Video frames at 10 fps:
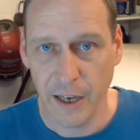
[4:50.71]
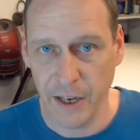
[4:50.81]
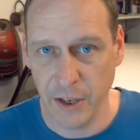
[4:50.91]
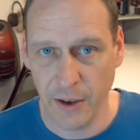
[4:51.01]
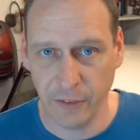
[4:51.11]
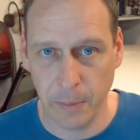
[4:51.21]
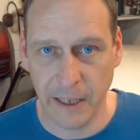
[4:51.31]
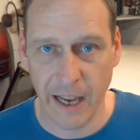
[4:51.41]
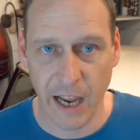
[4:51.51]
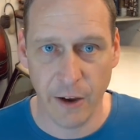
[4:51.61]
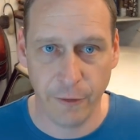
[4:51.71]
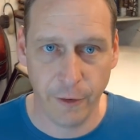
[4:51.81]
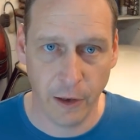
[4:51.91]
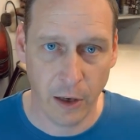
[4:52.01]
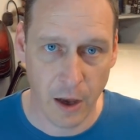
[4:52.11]
and then you have to be
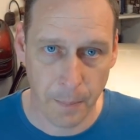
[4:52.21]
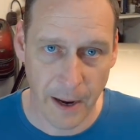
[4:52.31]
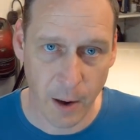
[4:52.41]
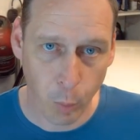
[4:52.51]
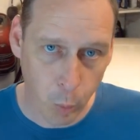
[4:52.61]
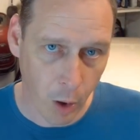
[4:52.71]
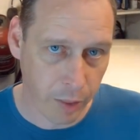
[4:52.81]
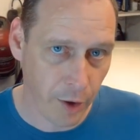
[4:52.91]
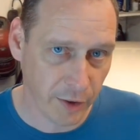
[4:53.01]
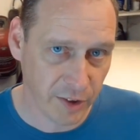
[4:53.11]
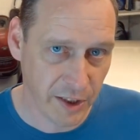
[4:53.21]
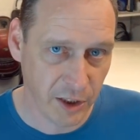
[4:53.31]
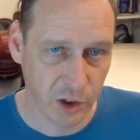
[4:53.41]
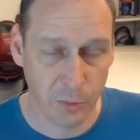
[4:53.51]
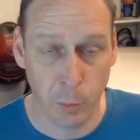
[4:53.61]
careful about what
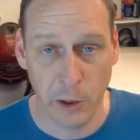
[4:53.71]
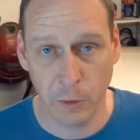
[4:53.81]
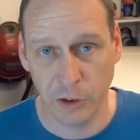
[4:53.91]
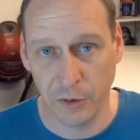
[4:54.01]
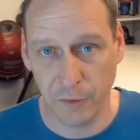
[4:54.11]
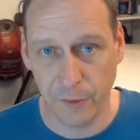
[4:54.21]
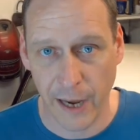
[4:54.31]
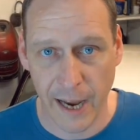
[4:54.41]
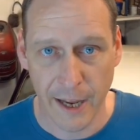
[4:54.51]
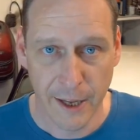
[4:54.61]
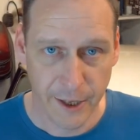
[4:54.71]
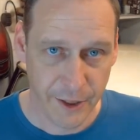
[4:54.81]
13-inch wheels you fit,